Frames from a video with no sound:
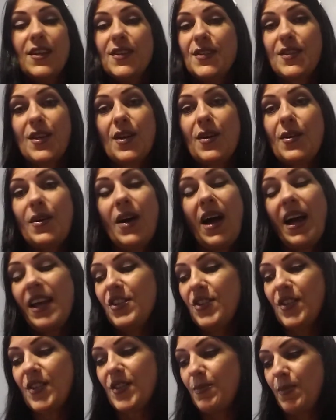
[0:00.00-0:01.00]
So I
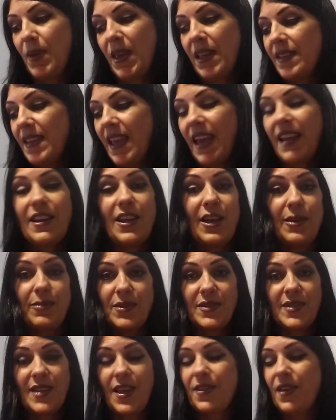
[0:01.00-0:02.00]
just picked that up
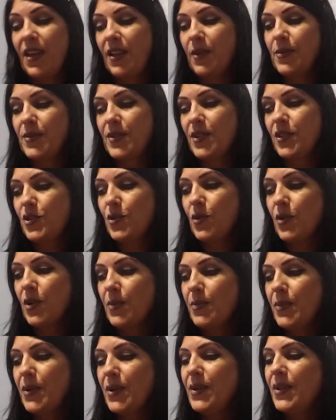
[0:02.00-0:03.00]
because I thought it was
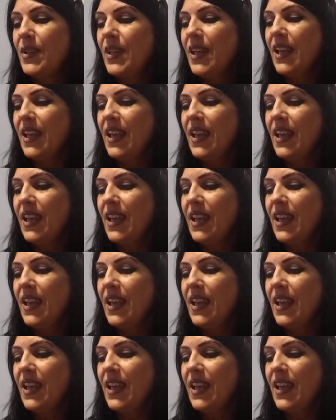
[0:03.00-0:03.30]
adorable.